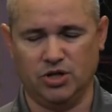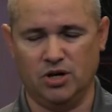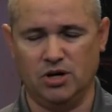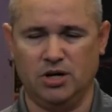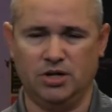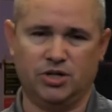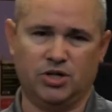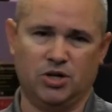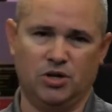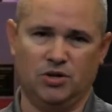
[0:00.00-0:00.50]

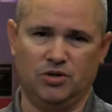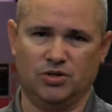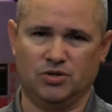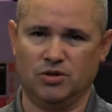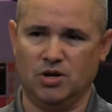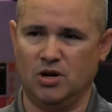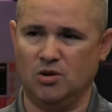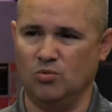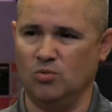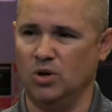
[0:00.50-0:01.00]
chose
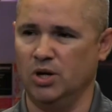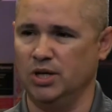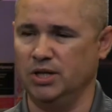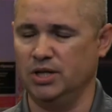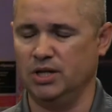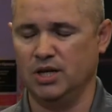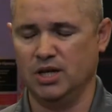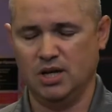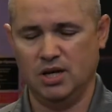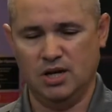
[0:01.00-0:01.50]

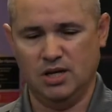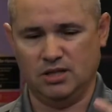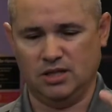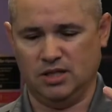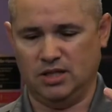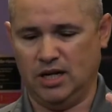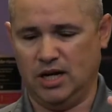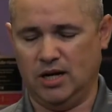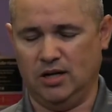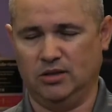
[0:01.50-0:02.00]
one to
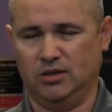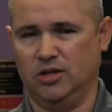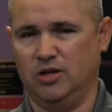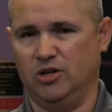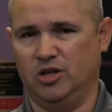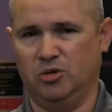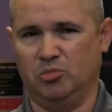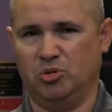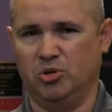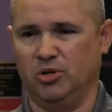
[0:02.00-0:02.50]

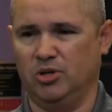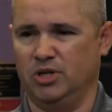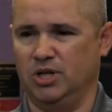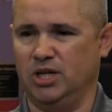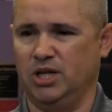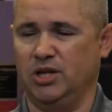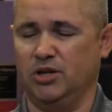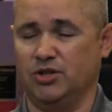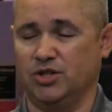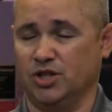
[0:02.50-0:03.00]
download and put it in
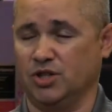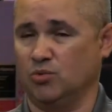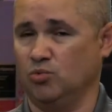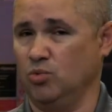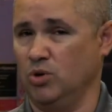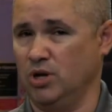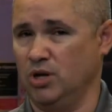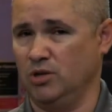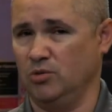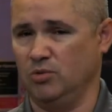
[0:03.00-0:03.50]
here. It's just
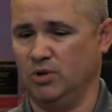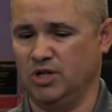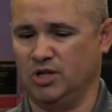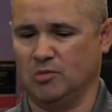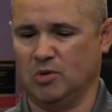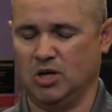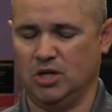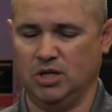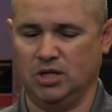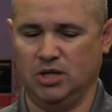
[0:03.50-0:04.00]
one of the ones I'm
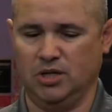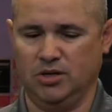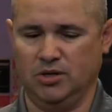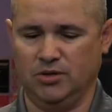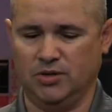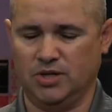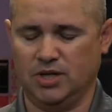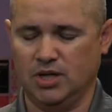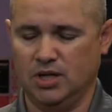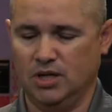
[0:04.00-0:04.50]
going to
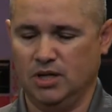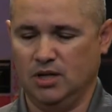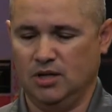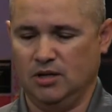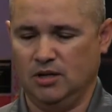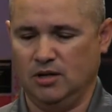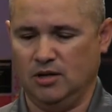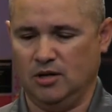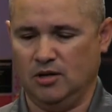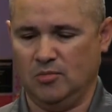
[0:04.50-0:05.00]
use.
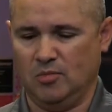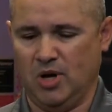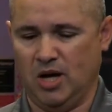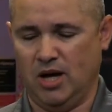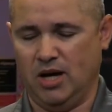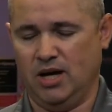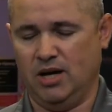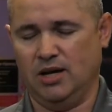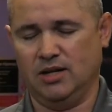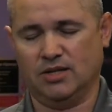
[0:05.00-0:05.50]

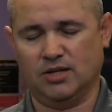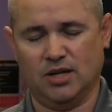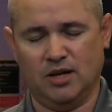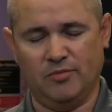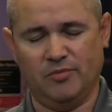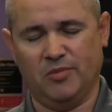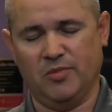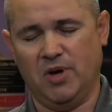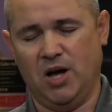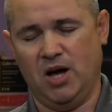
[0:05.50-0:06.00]

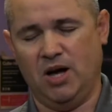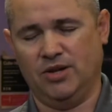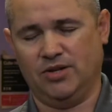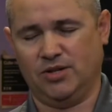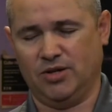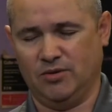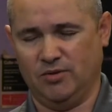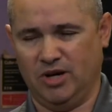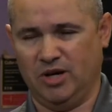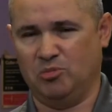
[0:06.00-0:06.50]
Something
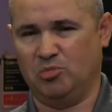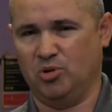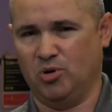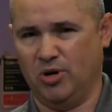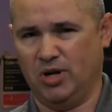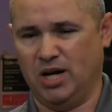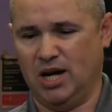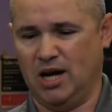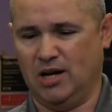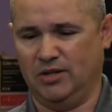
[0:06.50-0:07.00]
also I'd
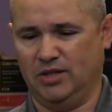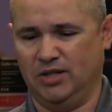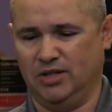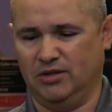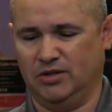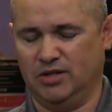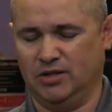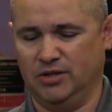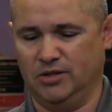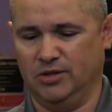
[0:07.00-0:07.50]
point out in here
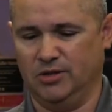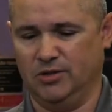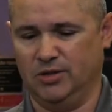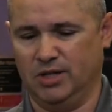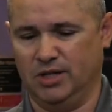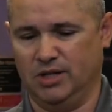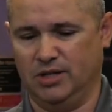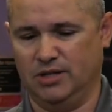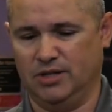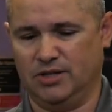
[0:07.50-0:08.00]
too
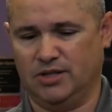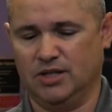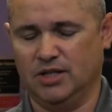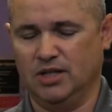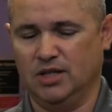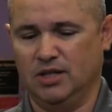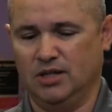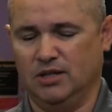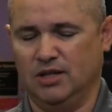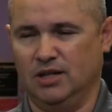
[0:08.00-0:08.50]
is
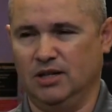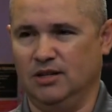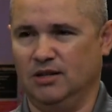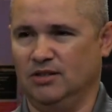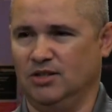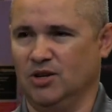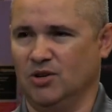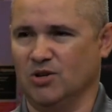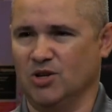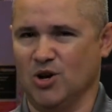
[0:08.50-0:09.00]

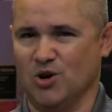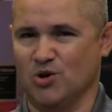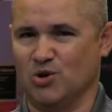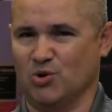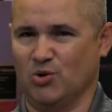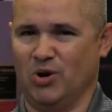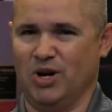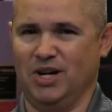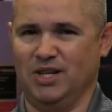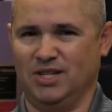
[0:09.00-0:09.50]
don't go
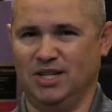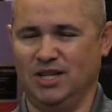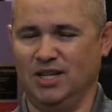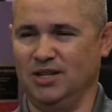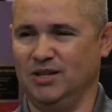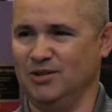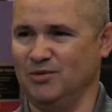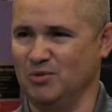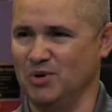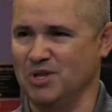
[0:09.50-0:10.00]

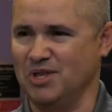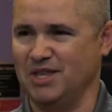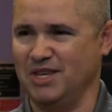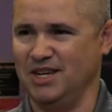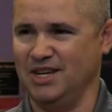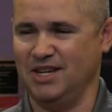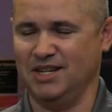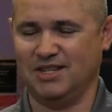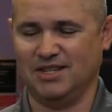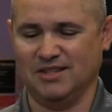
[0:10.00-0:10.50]
crazy with
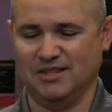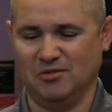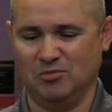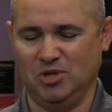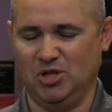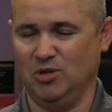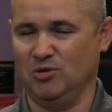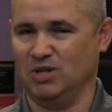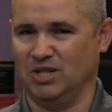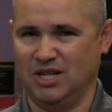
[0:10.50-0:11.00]
these. I
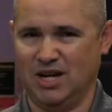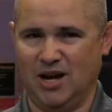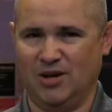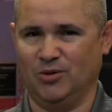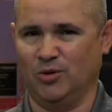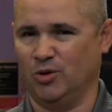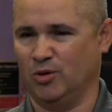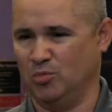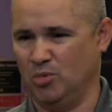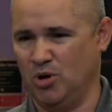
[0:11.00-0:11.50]
mean, you can
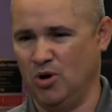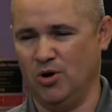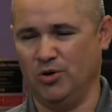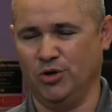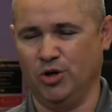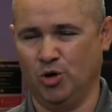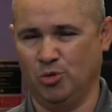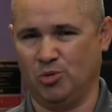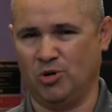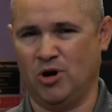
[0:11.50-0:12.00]
download them all,
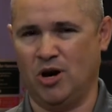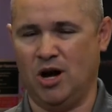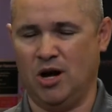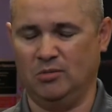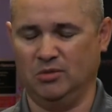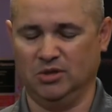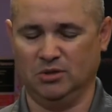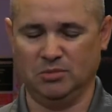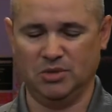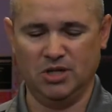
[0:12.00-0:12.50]
no
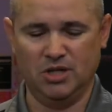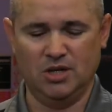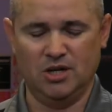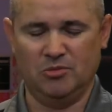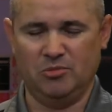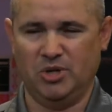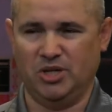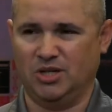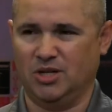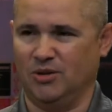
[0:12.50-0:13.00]
problem.
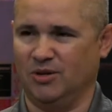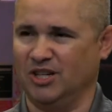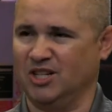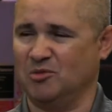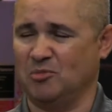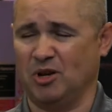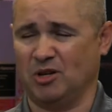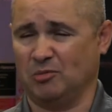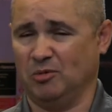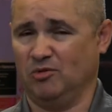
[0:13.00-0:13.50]
But don't
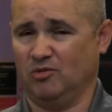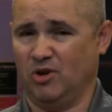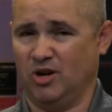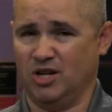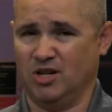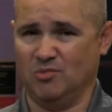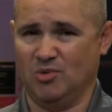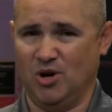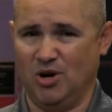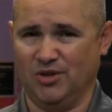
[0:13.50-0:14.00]
expect to be running
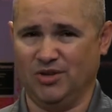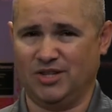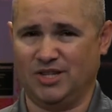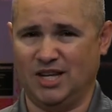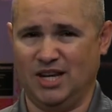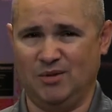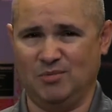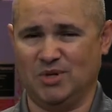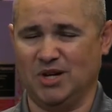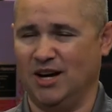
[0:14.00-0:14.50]
them all at the
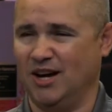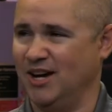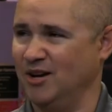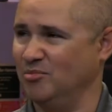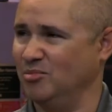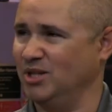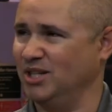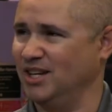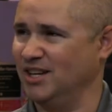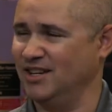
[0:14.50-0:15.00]
same time,
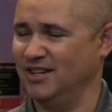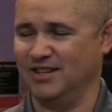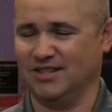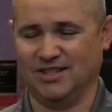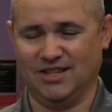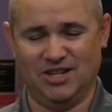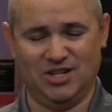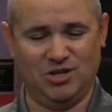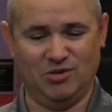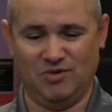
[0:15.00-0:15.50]
because
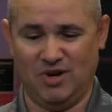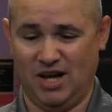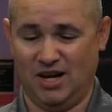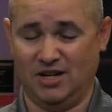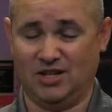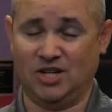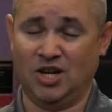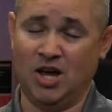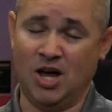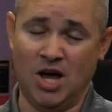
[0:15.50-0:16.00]
unless you've got
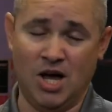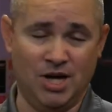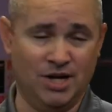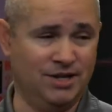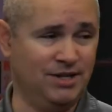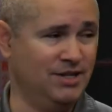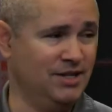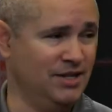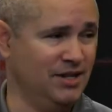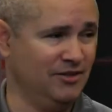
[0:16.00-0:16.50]
a
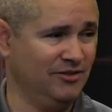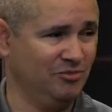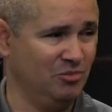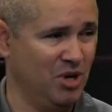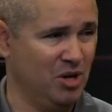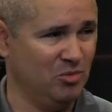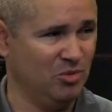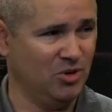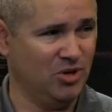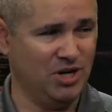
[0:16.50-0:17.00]
ton of
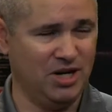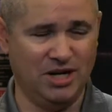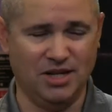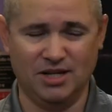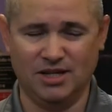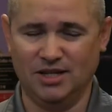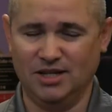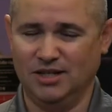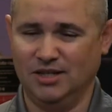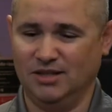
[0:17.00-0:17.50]
memory.
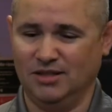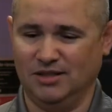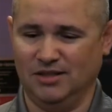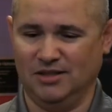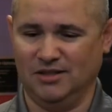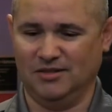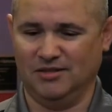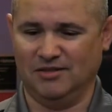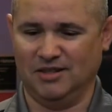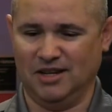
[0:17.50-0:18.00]

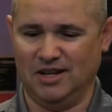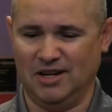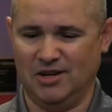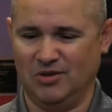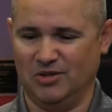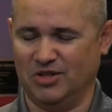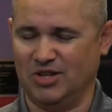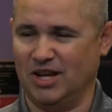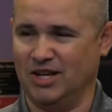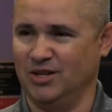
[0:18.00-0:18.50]
I
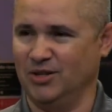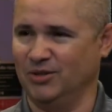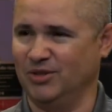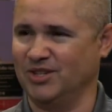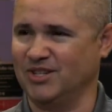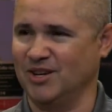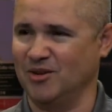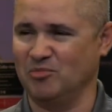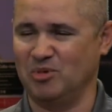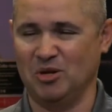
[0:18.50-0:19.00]
know there's
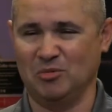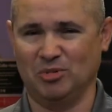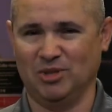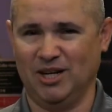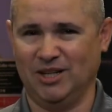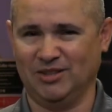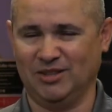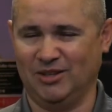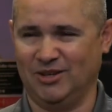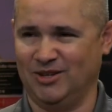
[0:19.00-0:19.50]
some people
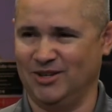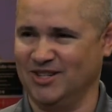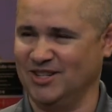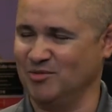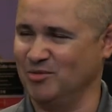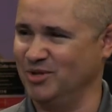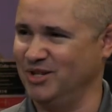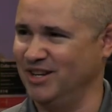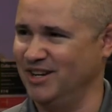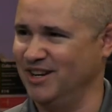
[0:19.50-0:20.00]
out there. I heard
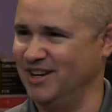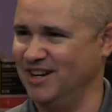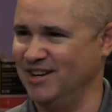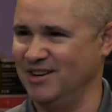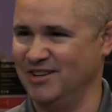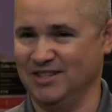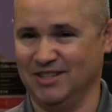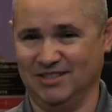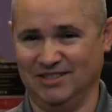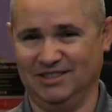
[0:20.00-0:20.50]
someone
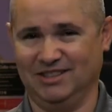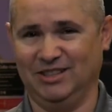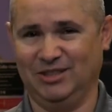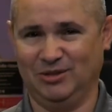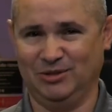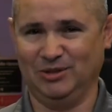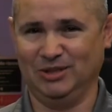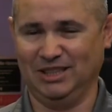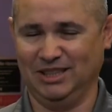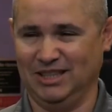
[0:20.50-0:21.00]

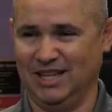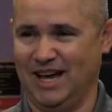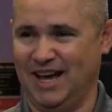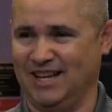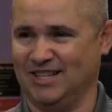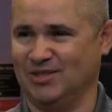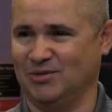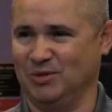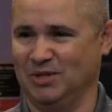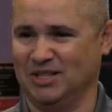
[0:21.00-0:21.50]
literally
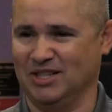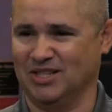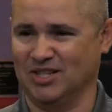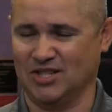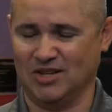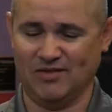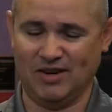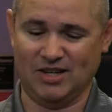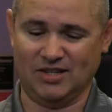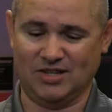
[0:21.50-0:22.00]
last week that says,
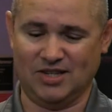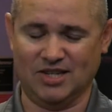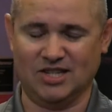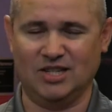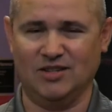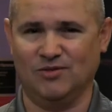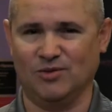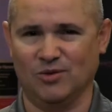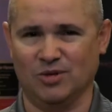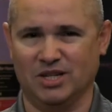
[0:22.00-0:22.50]
I've got
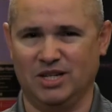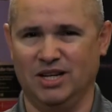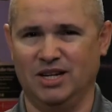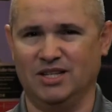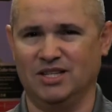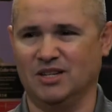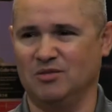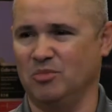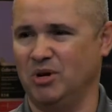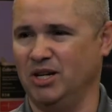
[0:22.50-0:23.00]
64
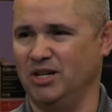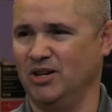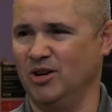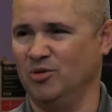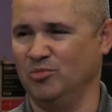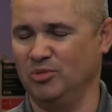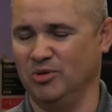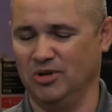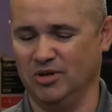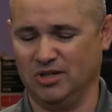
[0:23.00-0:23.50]
gigs in my
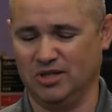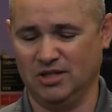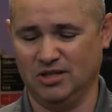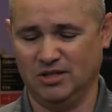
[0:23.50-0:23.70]
notebook.